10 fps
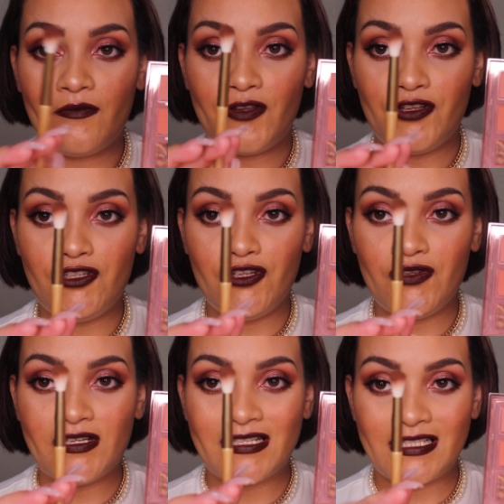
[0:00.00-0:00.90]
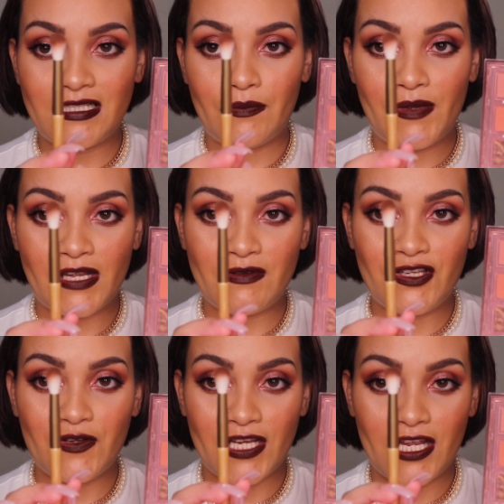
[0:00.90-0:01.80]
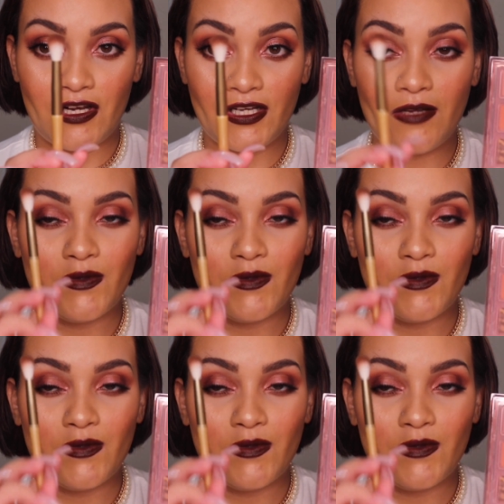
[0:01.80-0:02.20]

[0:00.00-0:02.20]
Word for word: And when you do, this is the pigment you get on it,